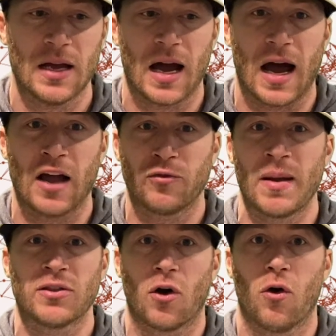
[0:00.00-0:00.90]
I
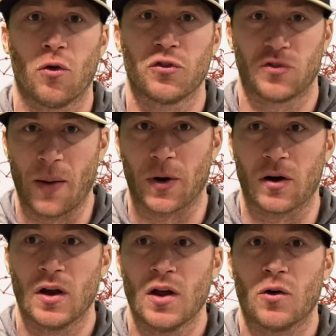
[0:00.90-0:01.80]
spent the whole
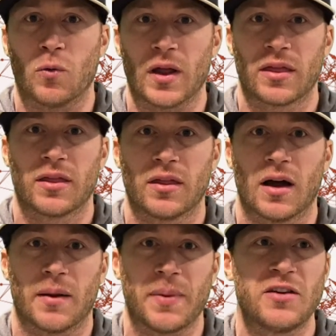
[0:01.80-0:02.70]
summer with
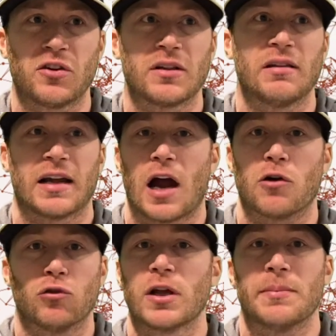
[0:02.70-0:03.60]
basically like our
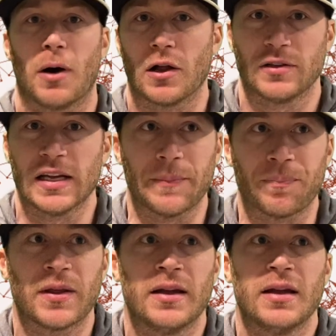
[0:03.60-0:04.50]
rookie ball team
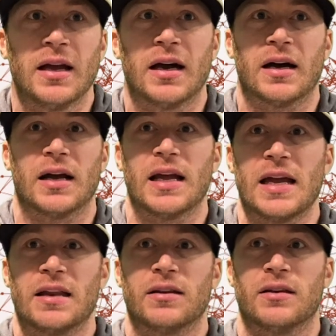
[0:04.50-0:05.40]
at
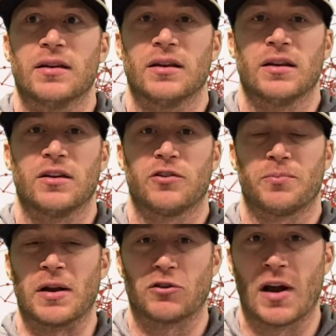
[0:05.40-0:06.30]
our spring